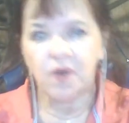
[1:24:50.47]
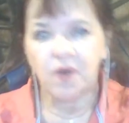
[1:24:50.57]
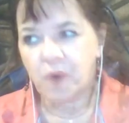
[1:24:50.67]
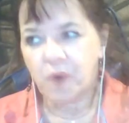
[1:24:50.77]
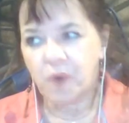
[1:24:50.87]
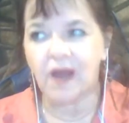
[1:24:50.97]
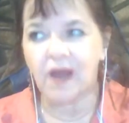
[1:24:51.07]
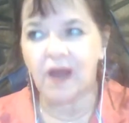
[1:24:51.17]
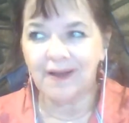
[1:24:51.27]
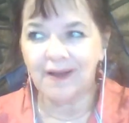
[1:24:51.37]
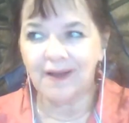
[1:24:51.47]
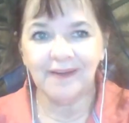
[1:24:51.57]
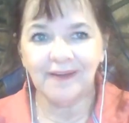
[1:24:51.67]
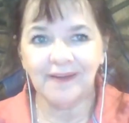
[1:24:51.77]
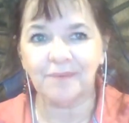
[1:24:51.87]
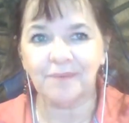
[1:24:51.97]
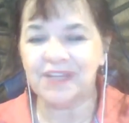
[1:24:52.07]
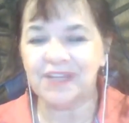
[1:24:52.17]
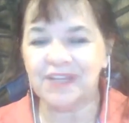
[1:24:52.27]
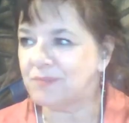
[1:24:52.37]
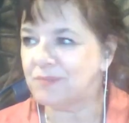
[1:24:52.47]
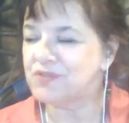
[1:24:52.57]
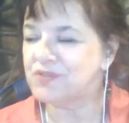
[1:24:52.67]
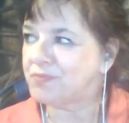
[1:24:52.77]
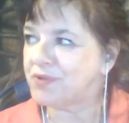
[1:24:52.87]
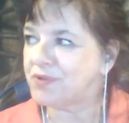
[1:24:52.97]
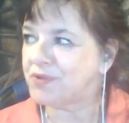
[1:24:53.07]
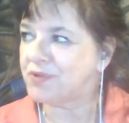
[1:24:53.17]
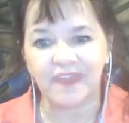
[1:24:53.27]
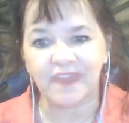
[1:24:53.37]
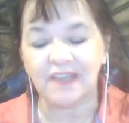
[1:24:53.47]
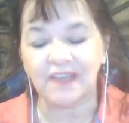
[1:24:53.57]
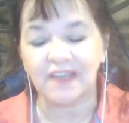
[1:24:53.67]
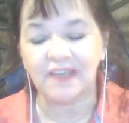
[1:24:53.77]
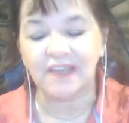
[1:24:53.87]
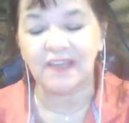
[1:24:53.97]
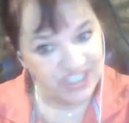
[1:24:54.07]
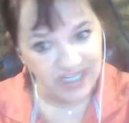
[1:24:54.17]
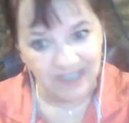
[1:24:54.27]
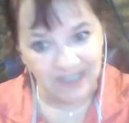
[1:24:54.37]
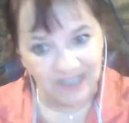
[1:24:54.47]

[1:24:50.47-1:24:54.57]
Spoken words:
while committing the most pervert things on a child.